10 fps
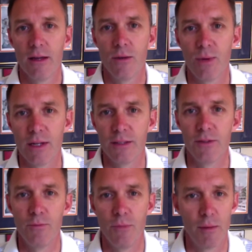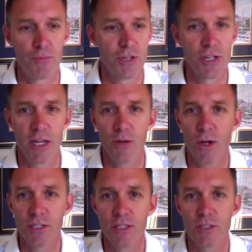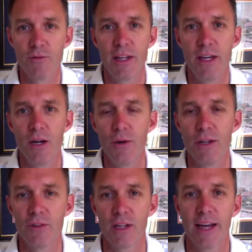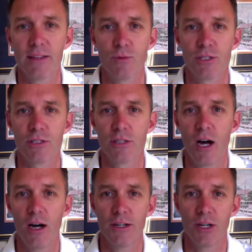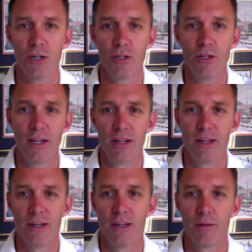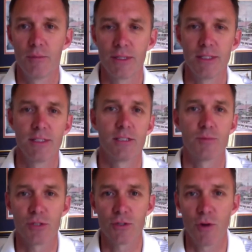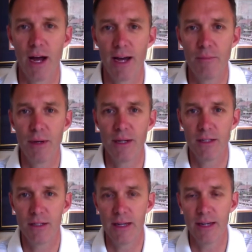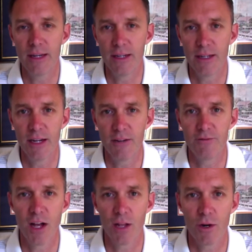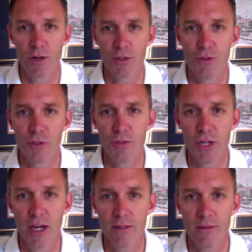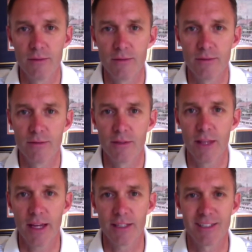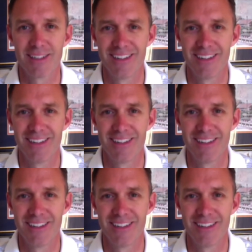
We appreciate you watching this video, and if you liked what you saw and heard, please subscribe and follow our YouTube channel. Thanks.